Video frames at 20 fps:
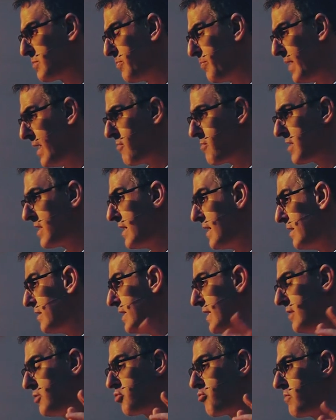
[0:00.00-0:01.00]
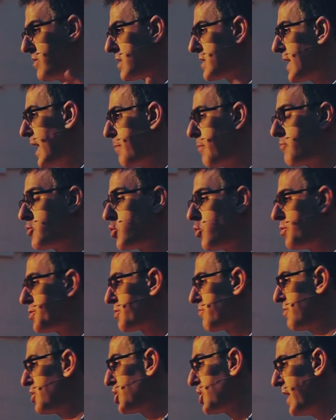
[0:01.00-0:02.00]
period, and indeed during the time of Chaucer
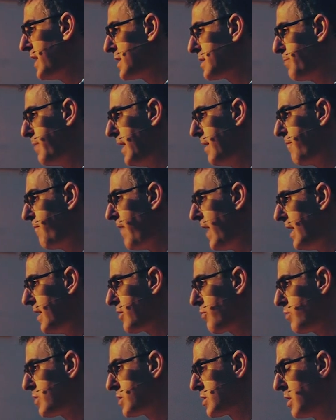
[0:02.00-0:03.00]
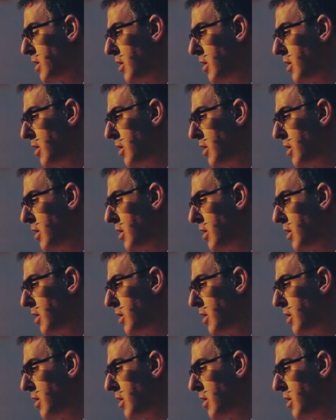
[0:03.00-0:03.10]
and Shakespeare, faith was